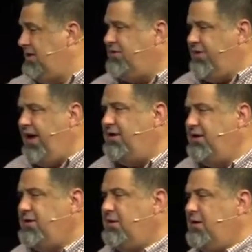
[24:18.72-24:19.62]
Do you hear that?
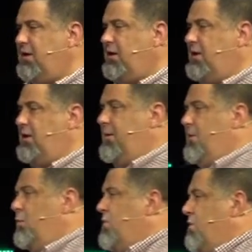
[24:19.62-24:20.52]

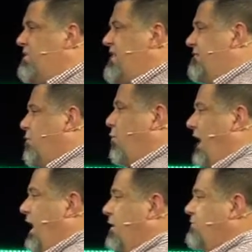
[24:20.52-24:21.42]
We were never
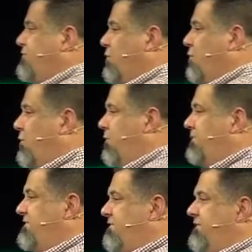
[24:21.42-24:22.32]
wired, nor were
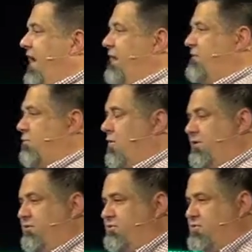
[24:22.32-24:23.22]
we designed to
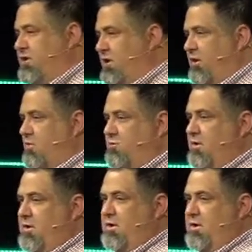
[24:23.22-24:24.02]
run this journey alone.